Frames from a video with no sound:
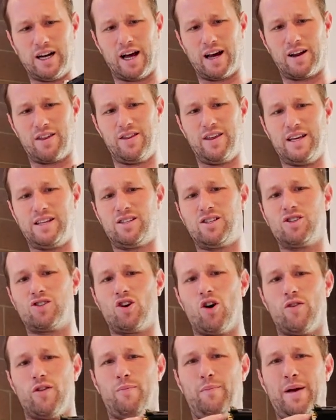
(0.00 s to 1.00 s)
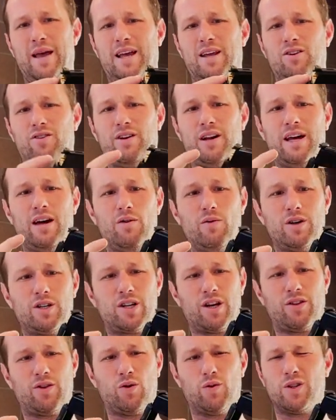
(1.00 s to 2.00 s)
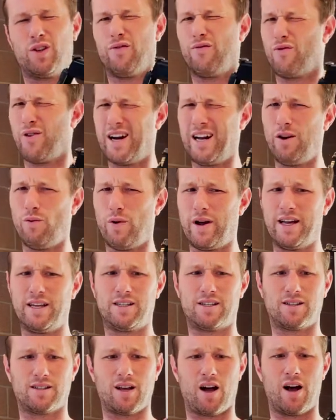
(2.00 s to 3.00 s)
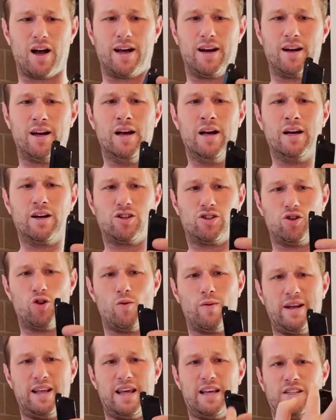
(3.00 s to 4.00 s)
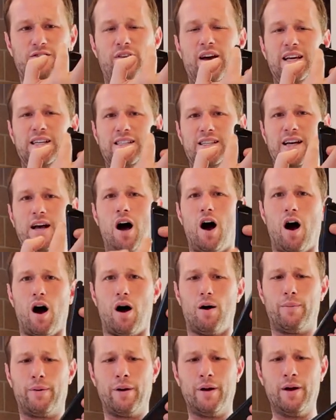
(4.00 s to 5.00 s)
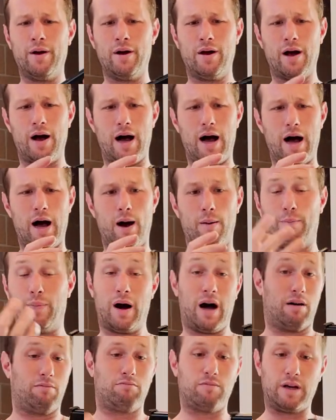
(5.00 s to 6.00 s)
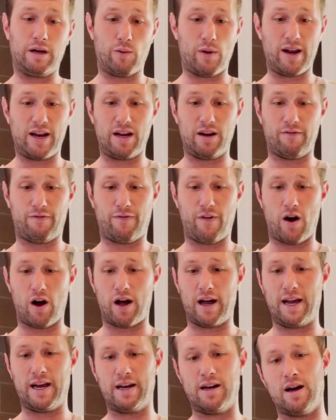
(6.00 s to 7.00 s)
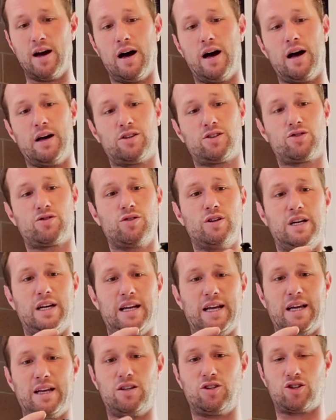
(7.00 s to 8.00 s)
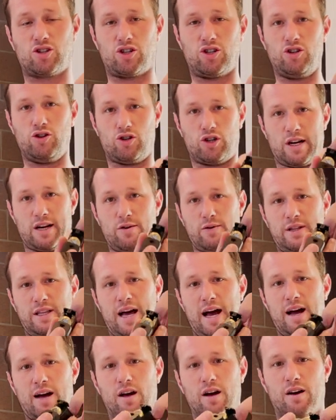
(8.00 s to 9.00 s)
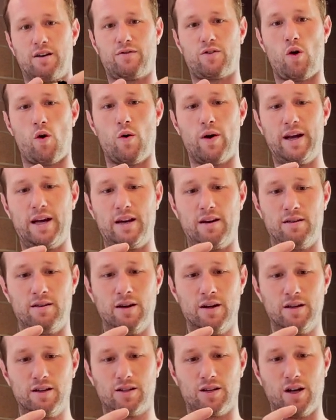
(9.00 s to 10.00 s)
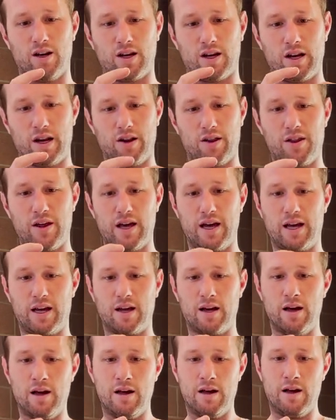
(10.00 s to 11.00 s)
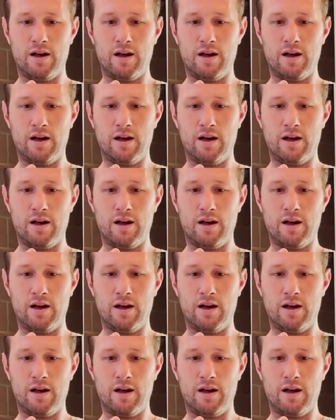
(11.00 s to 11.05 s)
like this has got the pin on it, which I thought was a really weird design because normally it's facing up. But it went in fine, screwed it in just usually with that kind of coin circular thing.